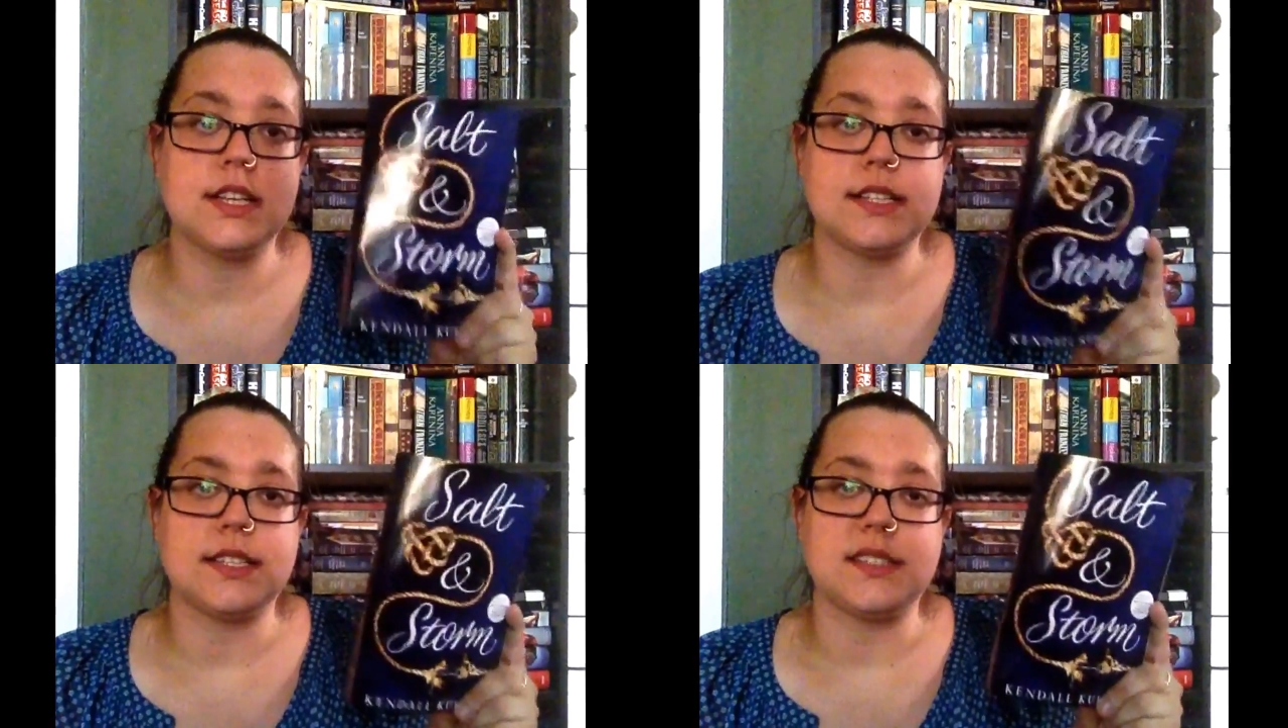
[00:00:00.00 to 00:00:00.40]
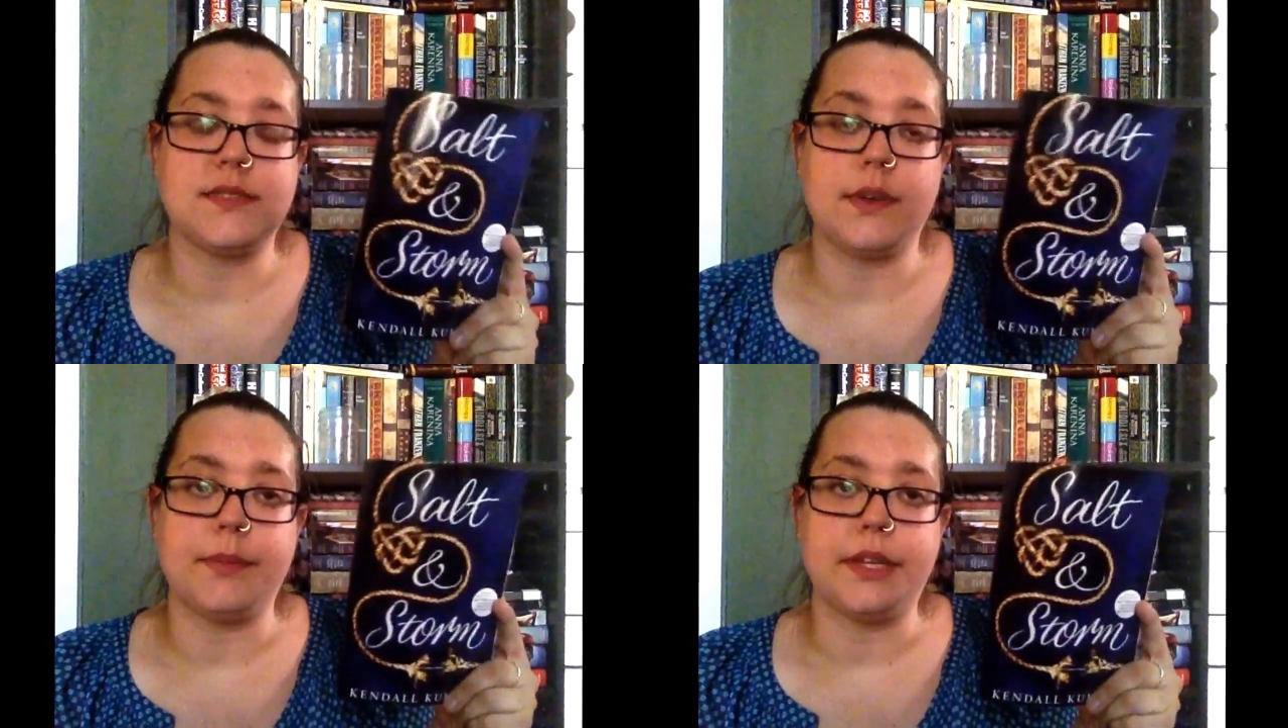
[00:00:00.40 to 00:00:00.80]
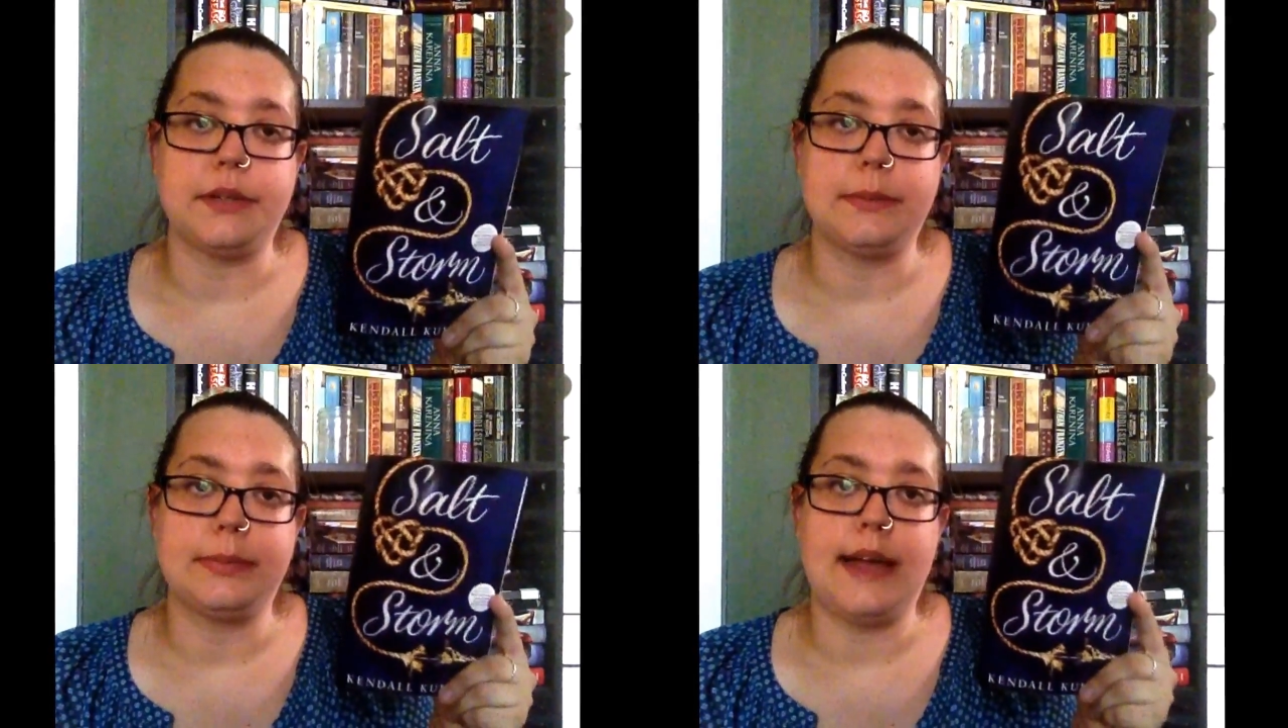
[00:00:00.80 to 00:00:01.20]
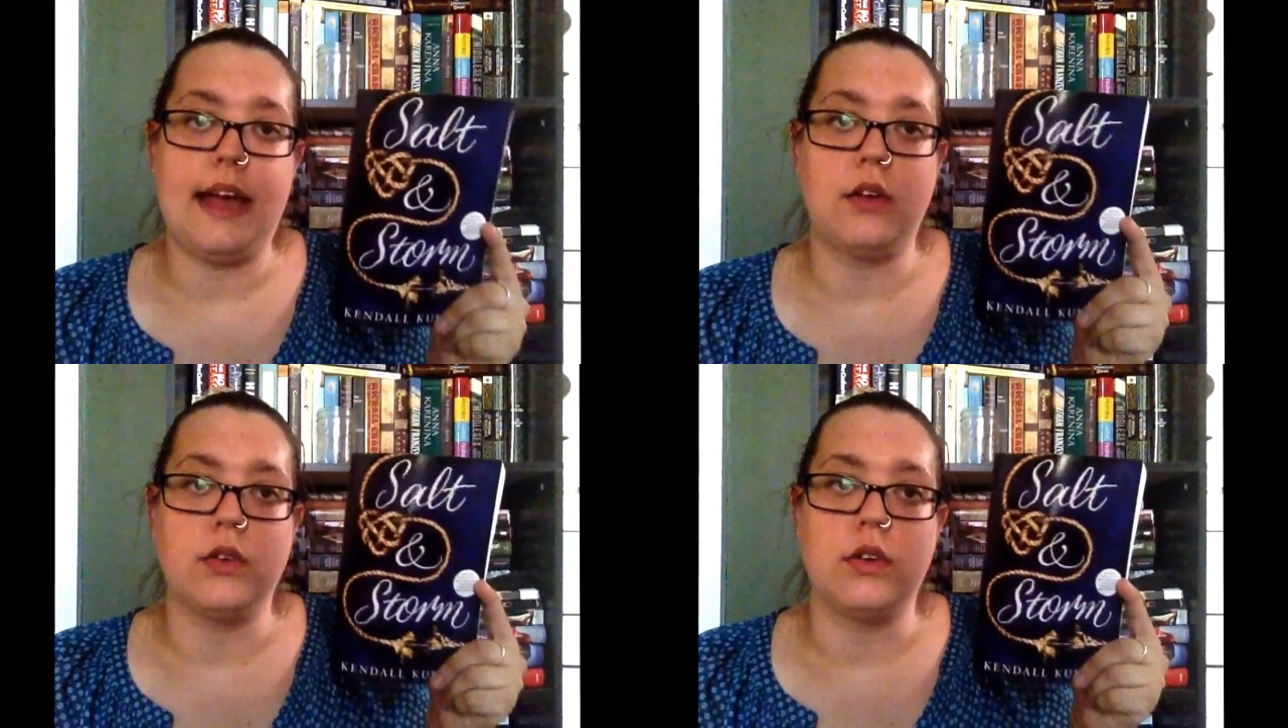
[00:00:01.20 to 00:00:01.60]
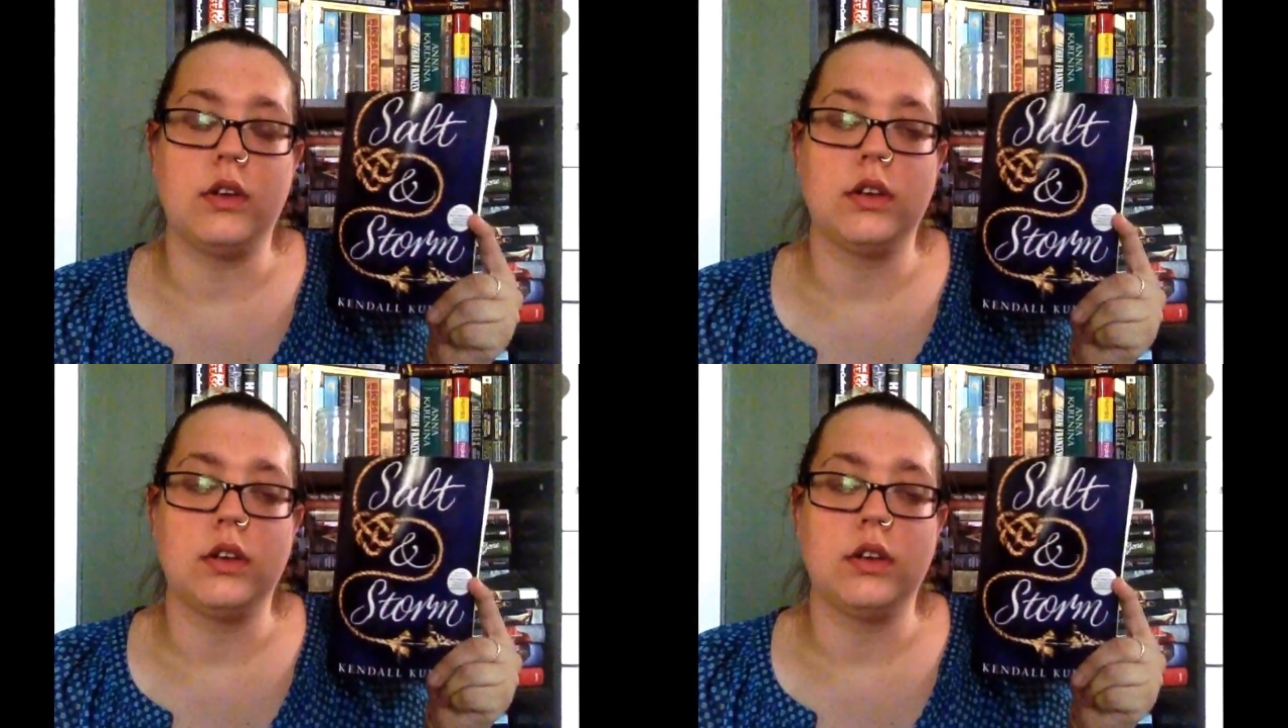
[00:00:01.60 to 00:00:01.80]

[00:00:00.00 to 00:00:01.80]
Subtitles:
This is from Little Brown